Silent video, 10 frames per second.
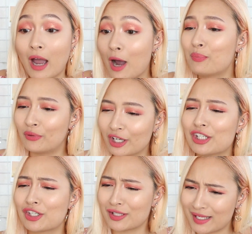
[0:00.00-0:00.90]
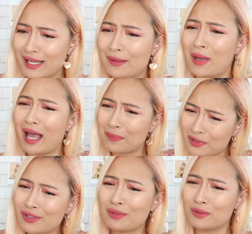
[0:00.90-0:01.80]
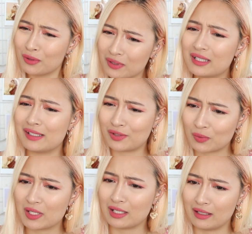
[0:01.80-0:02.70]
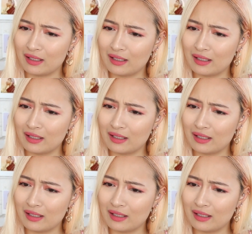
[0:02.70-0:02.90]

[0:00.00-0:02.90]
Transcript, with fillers: How precious I am. Absolutely, sweetie.